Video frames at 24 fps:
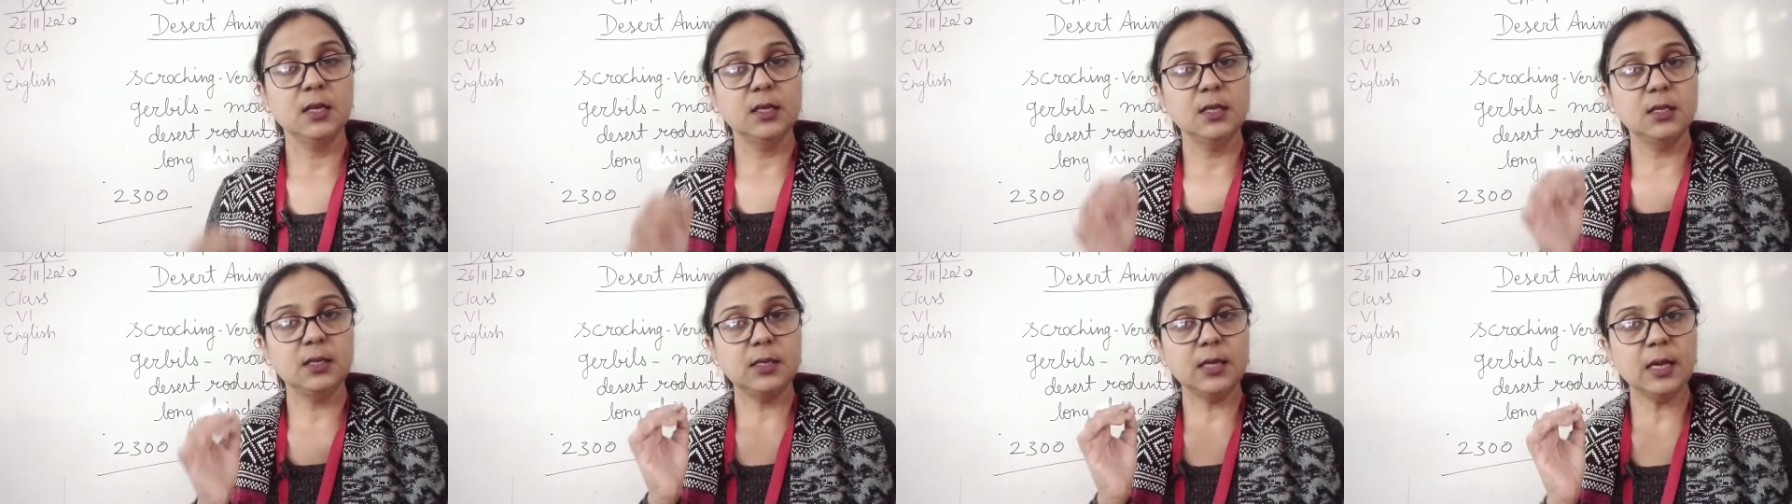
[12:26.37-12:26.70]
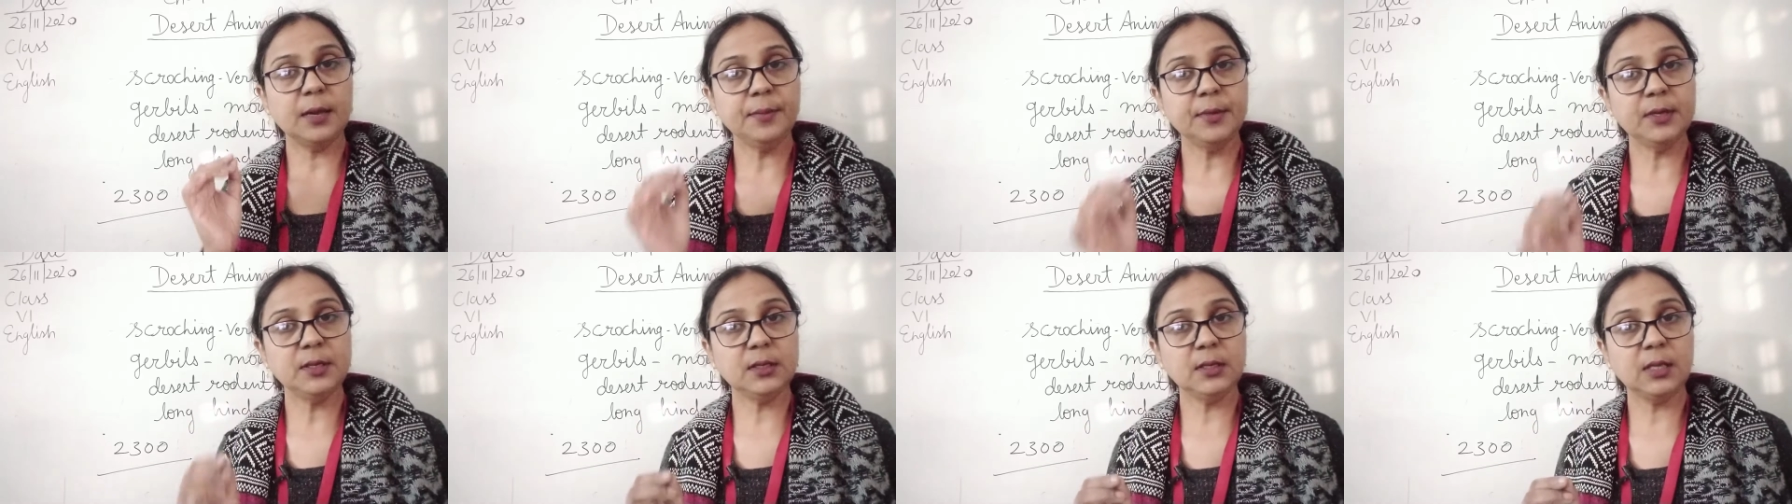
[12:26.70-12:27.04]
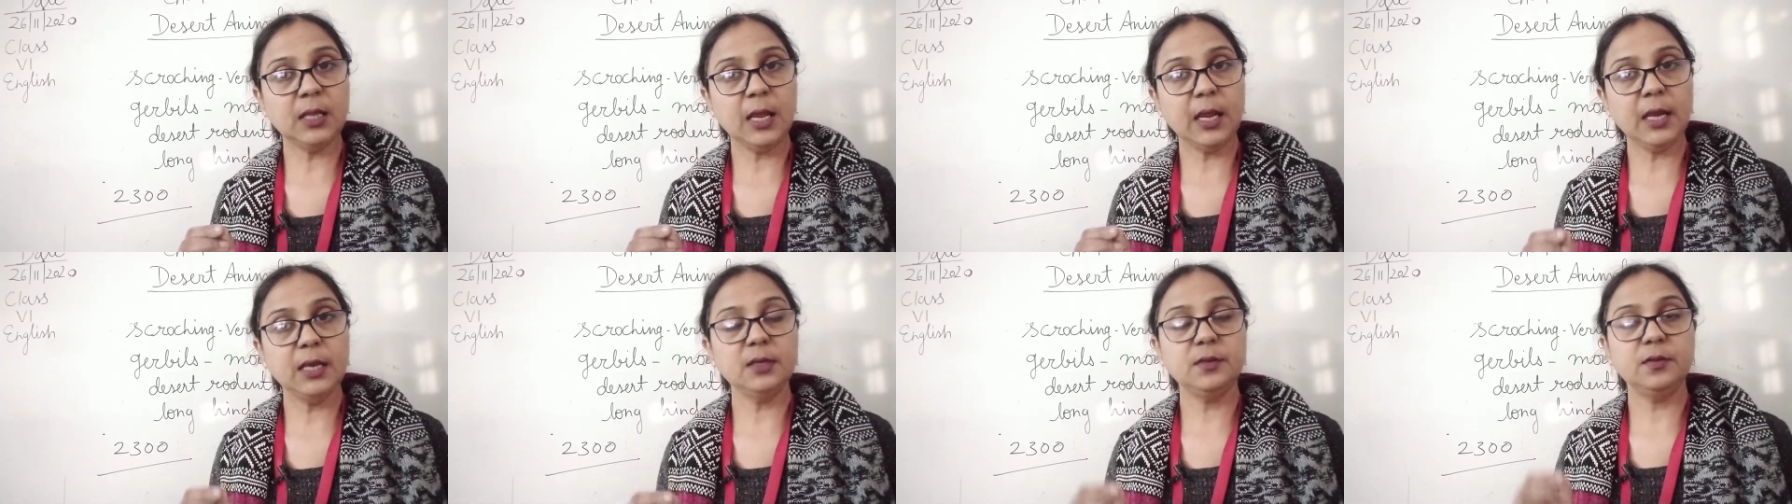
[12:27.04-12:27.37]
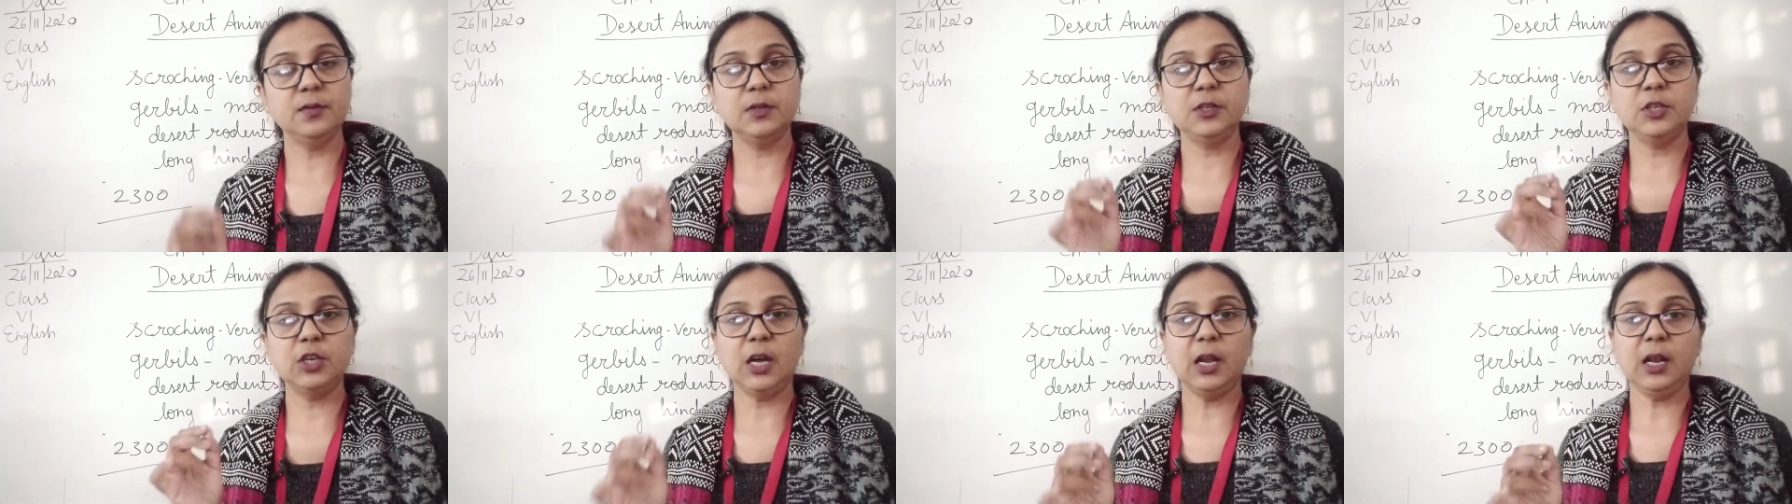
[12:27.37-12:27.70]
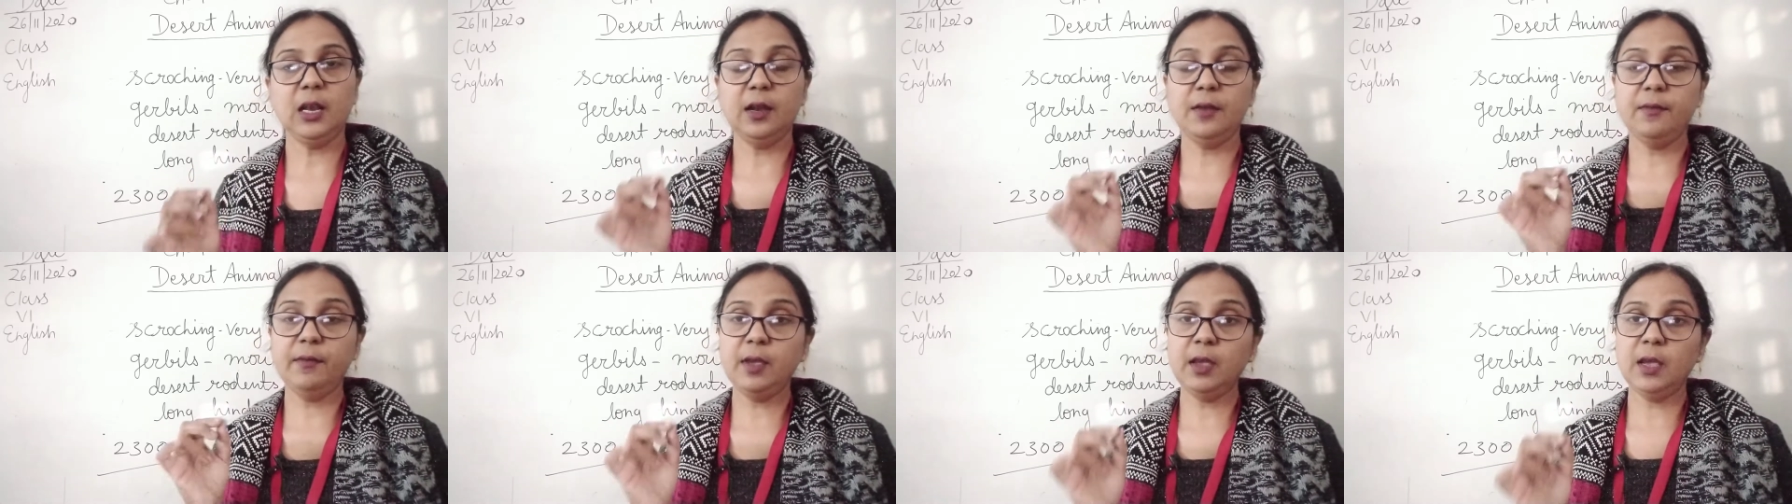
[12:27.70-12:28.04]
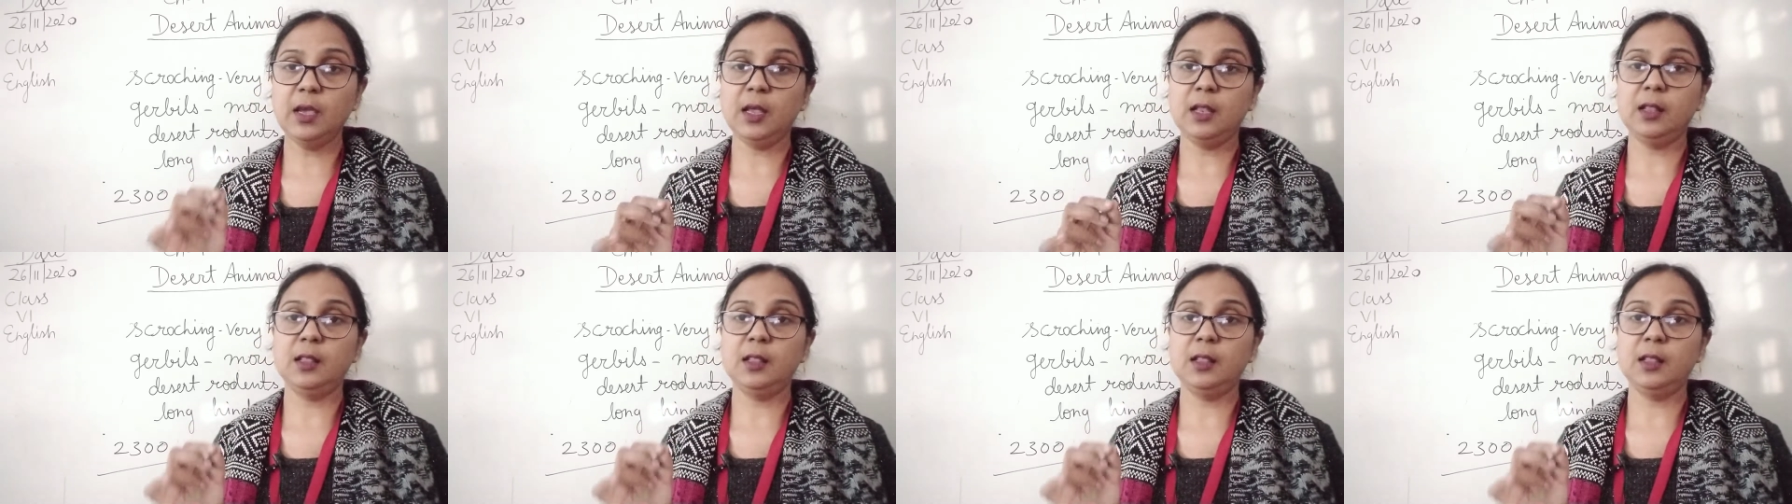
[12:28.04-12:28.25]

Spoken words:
Some snakes which are living